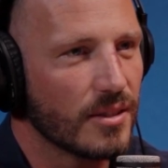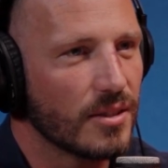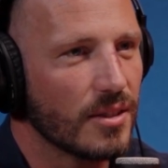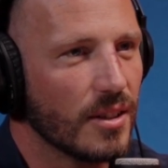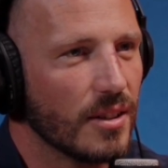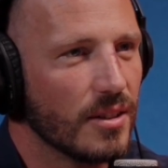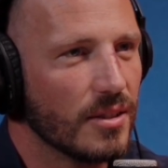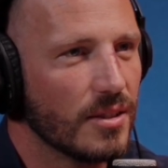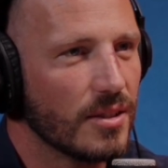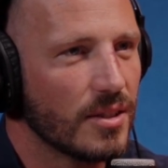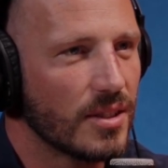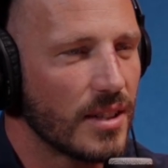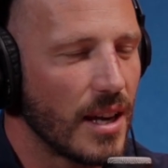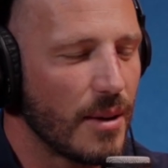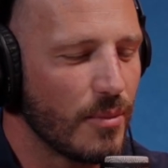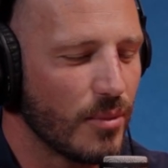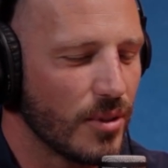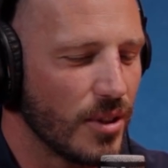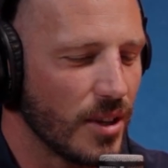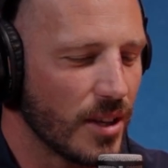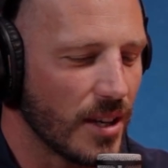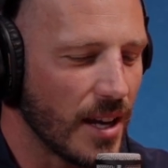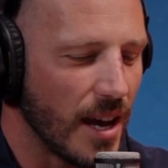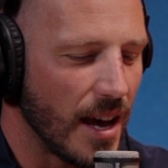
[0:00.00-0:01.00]
So same
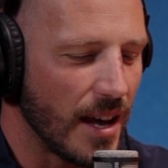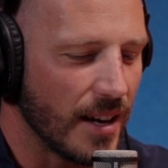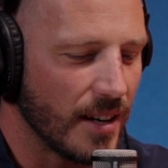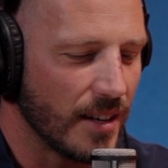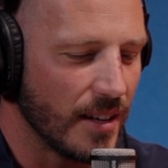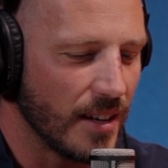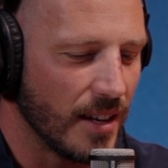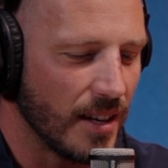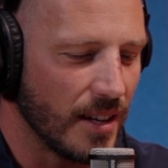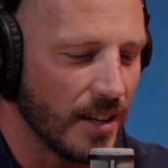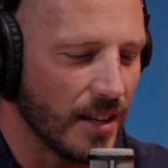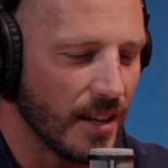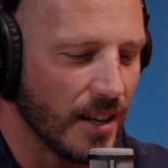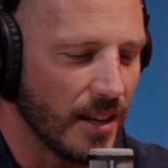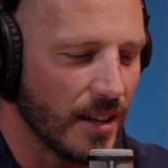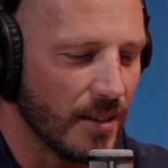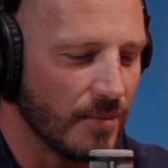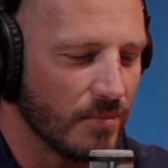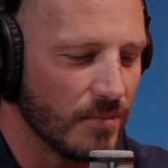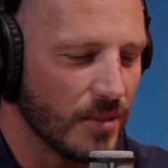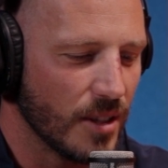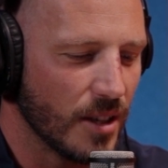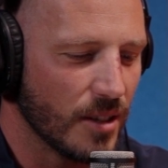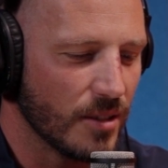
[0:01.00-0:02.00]
with your garden.
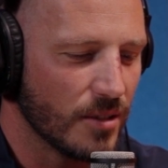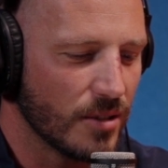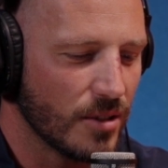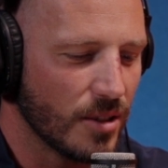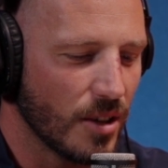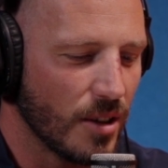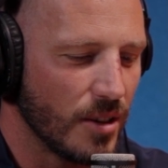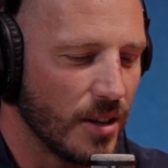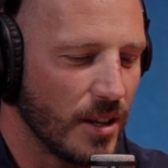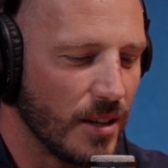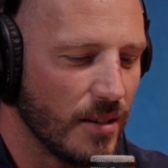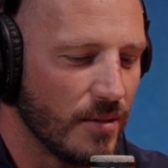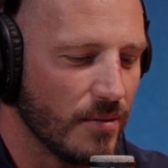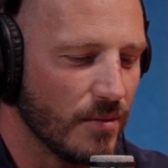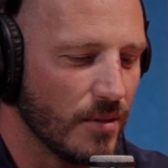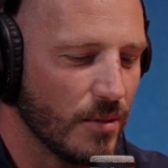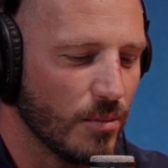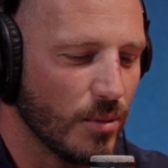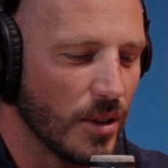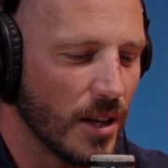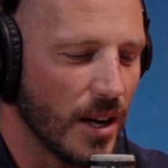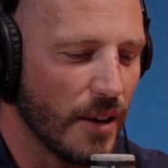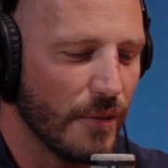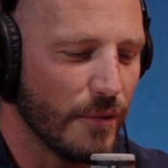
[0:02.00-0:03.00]
And, Tony,
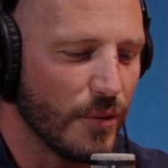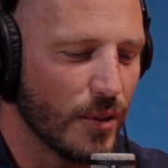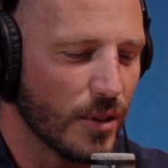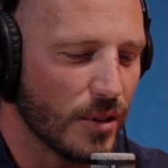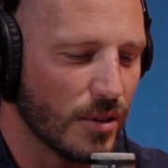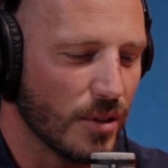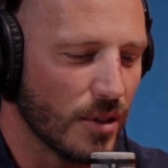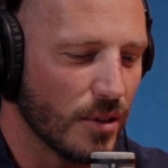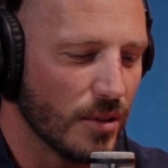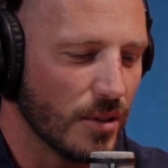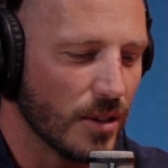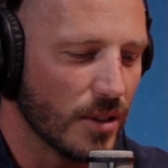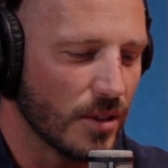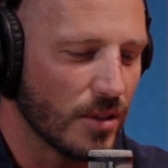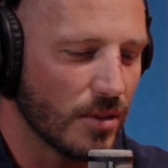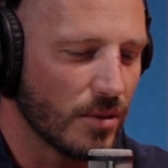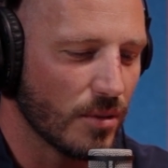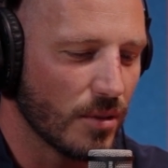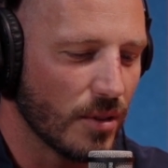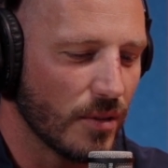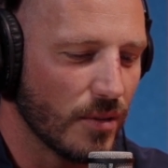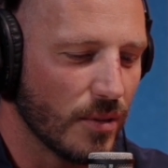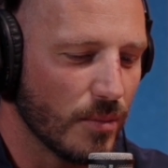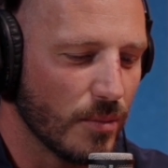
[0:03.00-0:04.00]
when I first heard this
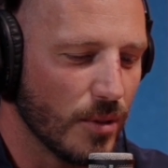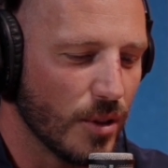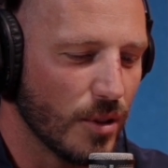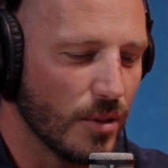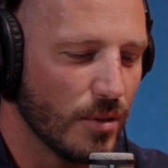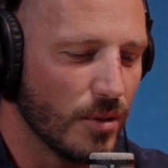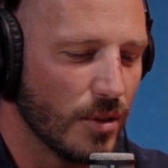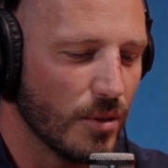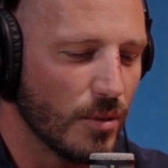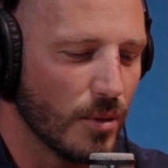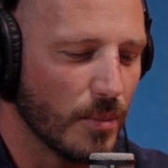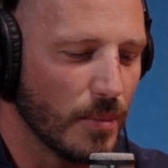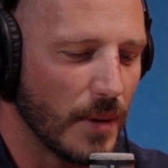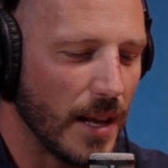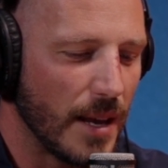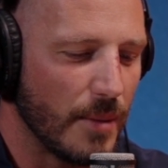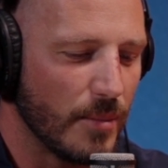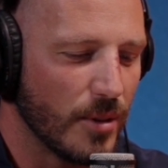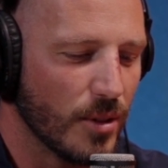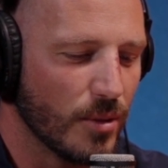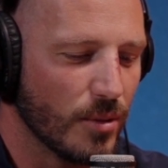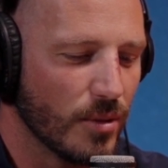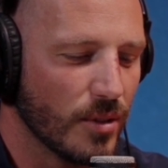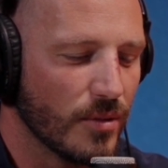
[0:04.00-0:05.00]
story from you, you were
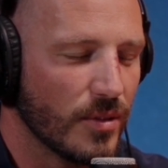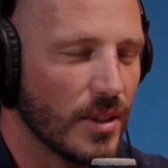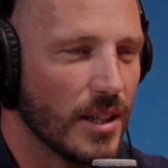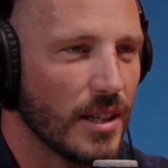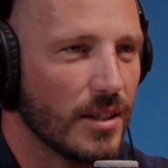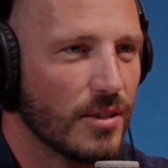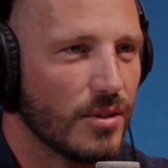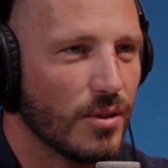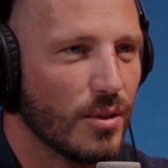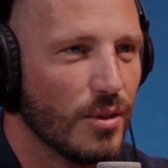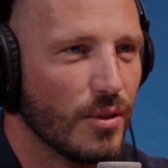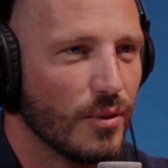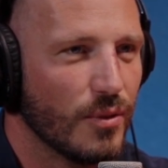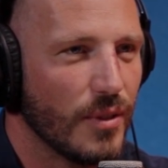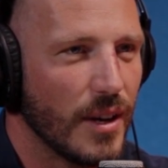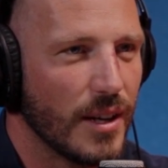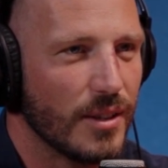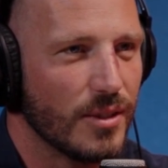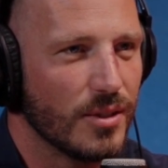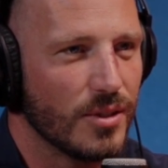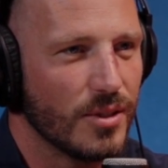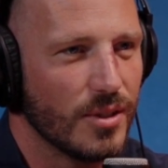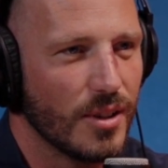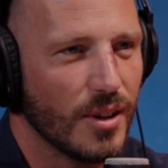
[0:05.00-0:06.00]
blaming all of the external
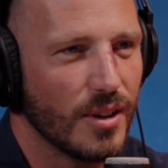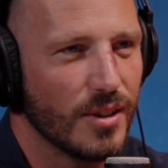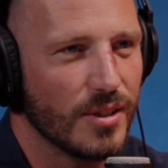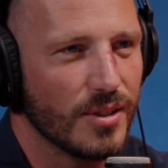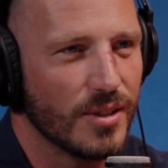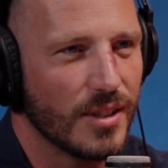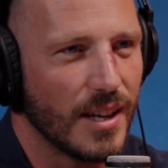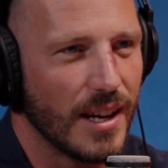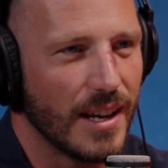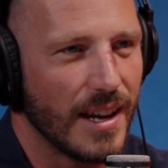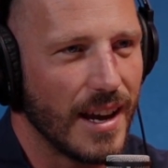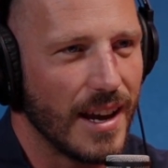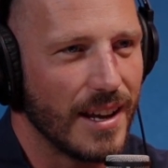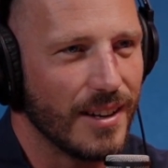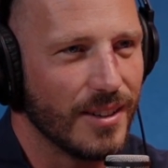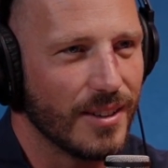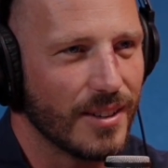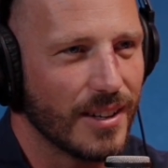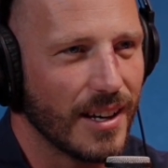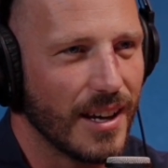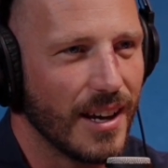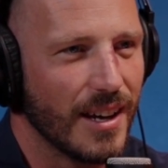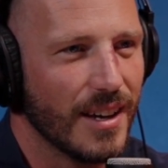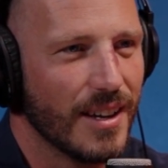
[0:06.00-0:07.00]
factors. You're saying, hey,
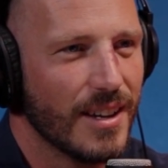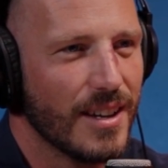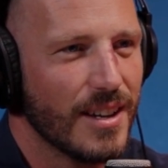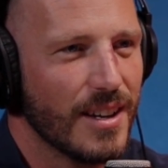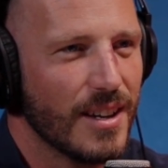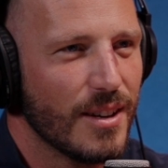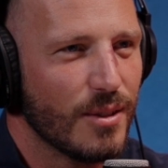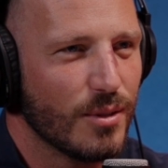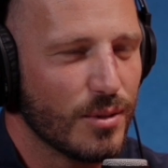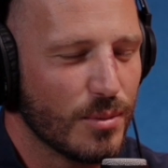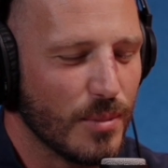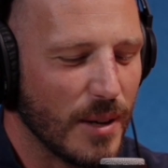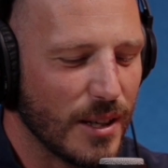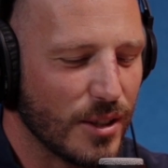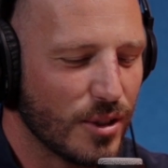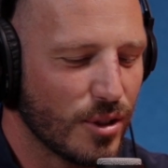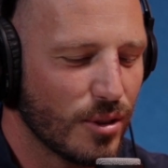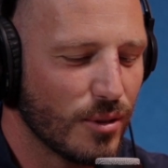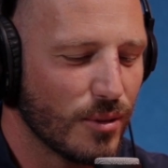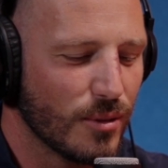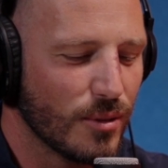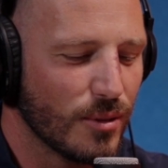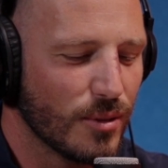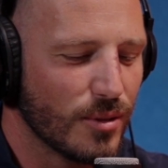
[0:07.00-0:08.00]
look, it's my
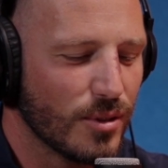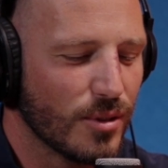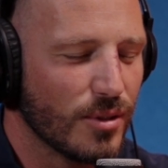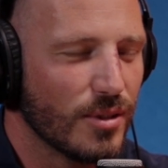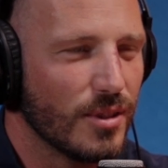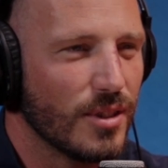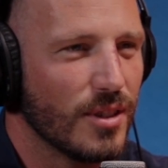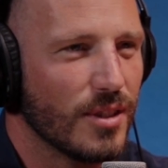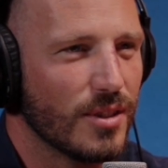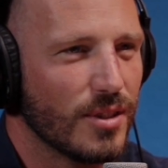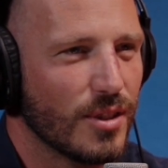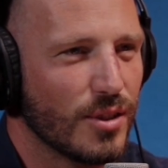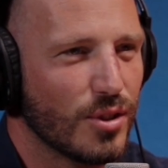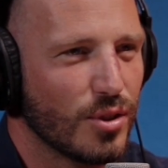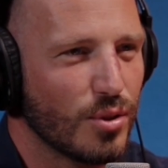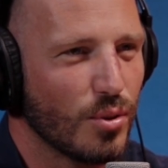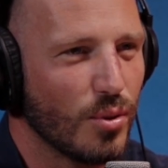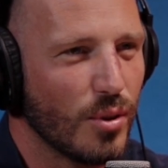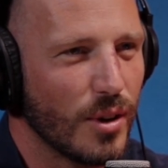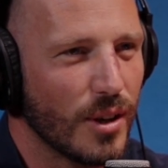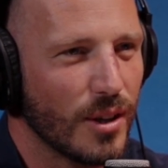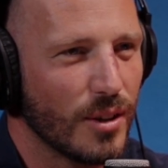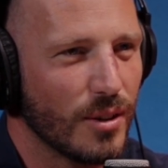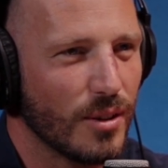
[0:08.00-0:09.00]
tools, or it's the
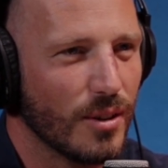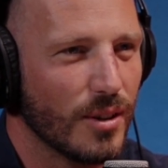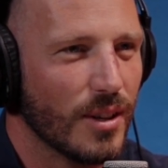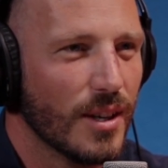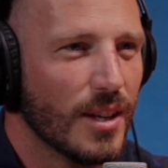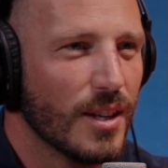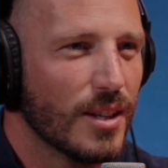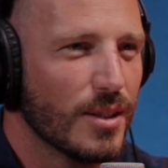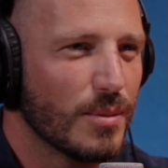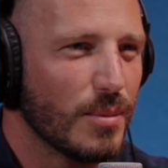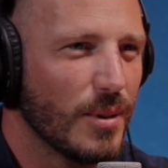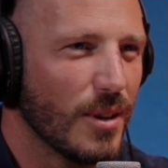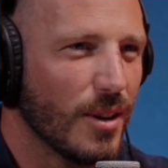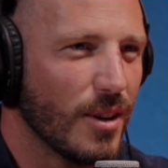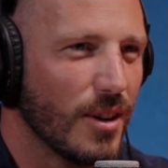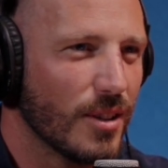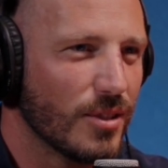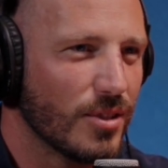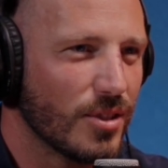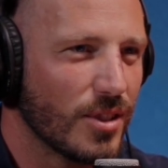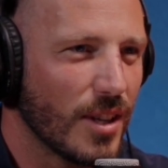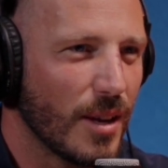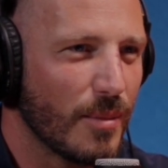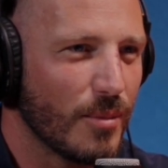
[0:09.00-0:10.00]
soil, or it's been a
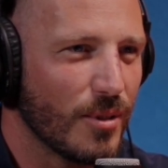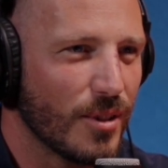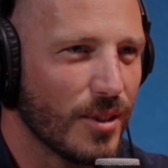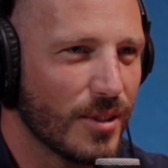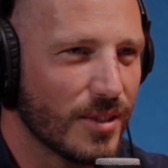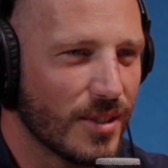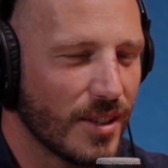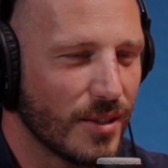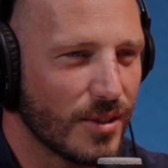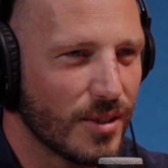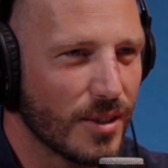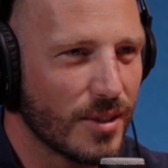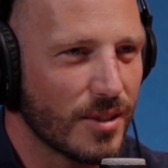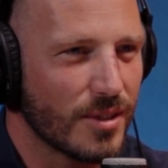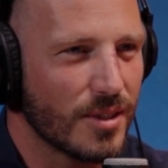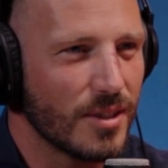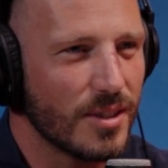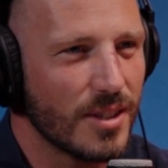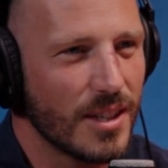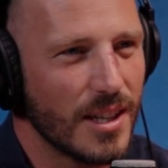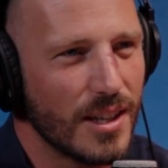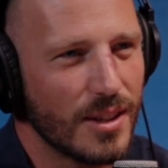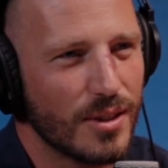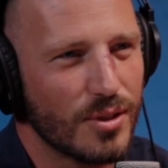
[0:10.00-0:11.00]
hot summer and stuff. So it's
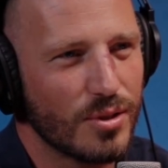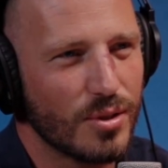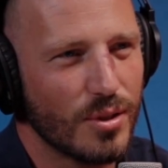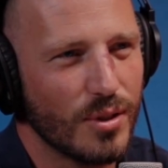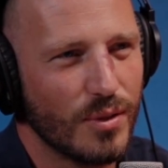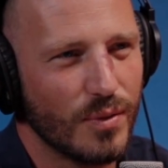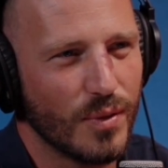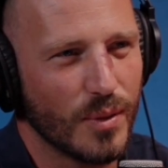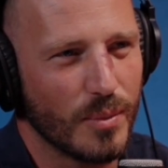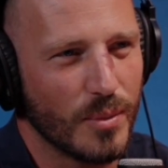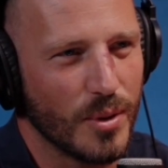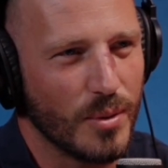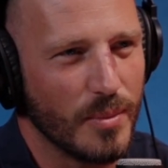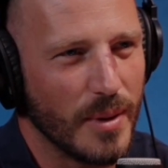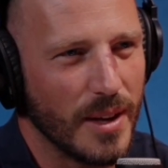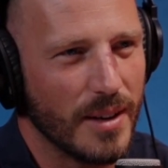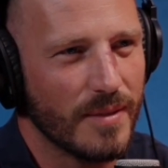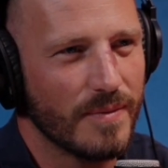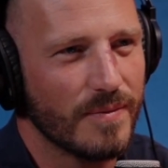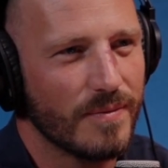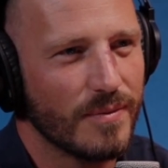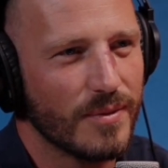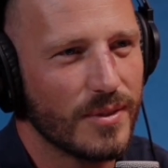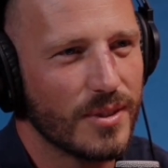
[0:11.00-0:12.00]
good to hear the truth from you, man.
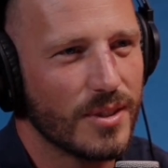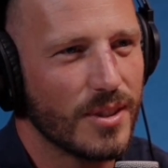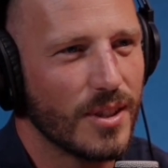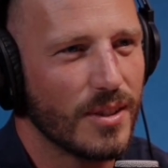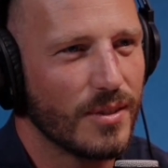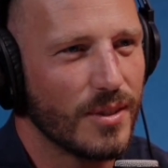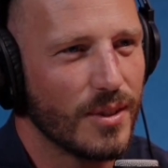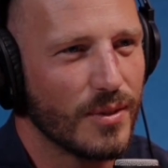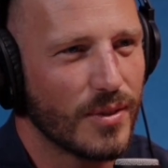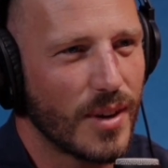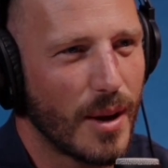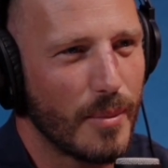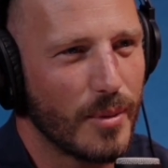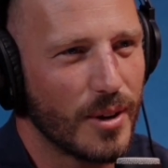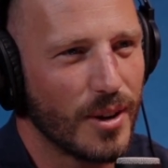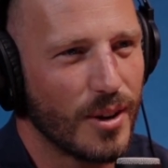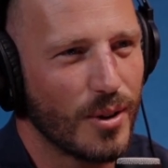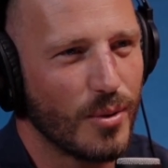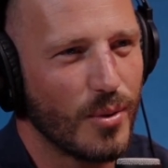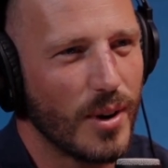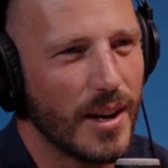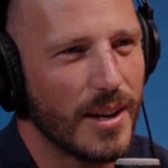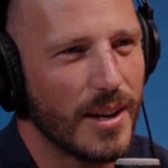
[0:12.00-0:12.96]
You've come a long way.